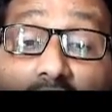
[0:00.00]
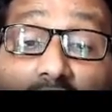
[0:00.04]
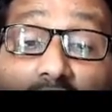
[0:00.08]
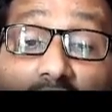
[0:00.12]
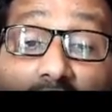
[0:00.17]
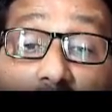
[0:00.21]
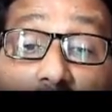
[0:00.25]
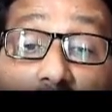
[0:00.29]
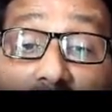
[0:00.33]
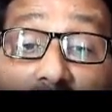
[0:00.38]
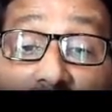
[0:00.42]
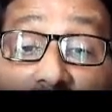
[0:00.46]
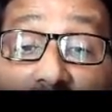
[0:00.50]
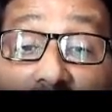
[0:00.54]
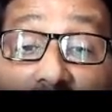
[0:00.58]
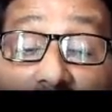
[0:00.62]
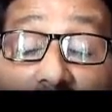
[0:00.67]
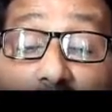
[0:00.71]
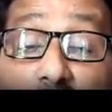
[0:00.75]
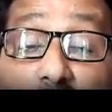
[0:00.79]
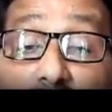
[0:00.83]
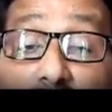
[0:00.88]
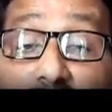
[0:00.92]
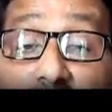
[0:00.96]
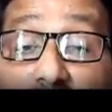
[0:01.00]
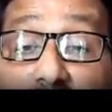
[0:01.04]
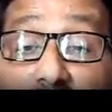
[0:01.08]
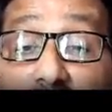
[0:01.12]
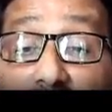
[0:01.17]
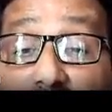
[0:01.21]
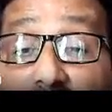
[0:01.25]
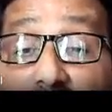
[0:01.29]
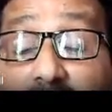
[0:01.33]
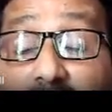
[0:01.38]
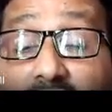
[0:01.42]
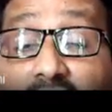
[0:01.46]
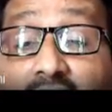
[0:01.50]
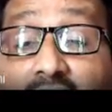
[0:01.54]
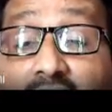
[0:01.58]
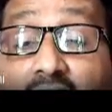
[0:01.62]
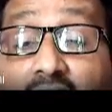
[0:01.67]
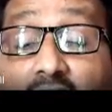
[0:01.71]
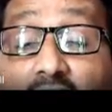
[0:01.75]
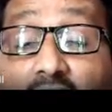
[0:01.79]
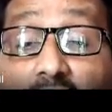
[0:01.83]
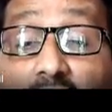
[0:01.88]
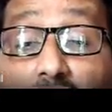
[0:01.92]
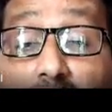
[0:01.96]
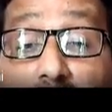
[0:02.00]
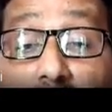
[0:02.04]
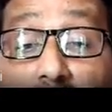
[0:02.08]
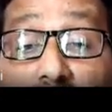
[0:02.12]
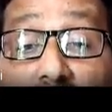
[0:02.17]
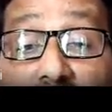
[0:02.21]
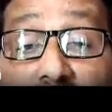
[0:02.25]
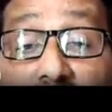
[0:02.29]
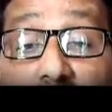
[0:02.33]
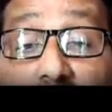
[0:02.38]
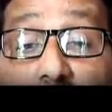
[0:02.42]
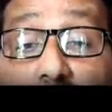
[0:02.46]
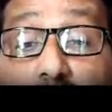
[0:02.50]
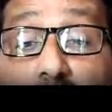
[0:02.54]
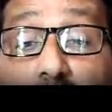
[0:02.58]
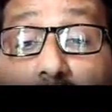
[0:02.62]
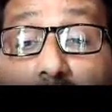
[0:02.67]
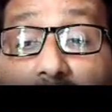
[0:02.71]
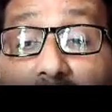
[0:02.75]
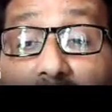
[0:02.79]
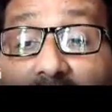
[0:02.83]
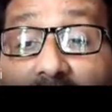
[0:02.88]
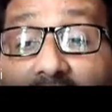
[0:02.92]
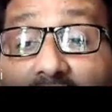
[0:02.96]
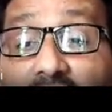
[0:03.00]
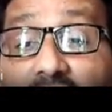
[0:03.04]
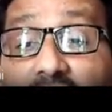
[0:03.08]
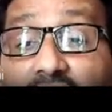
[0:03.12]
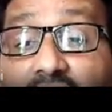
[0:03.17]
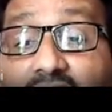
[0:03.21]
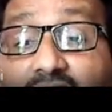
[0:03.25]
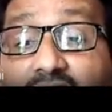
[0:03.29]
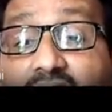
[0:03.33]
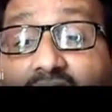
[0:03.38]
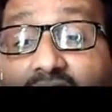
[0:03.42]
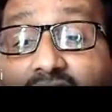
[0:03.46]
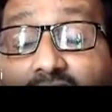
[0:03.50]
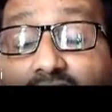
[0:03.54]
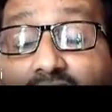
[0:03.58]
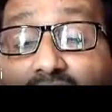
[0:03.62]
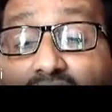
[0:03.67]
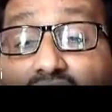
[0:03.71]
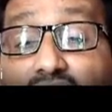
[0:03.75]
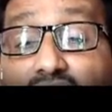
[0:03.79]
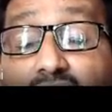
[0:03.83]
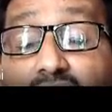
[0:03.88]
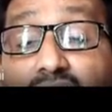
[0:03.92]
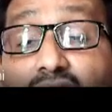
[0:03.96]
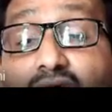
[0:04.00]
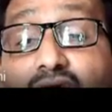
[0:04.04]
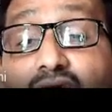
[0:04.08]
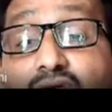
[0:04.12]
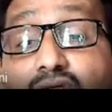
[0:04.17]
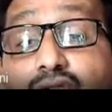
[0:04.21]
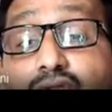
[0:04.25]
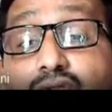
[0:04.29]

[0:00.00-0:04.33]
Committed unit must be combined to pair with this machine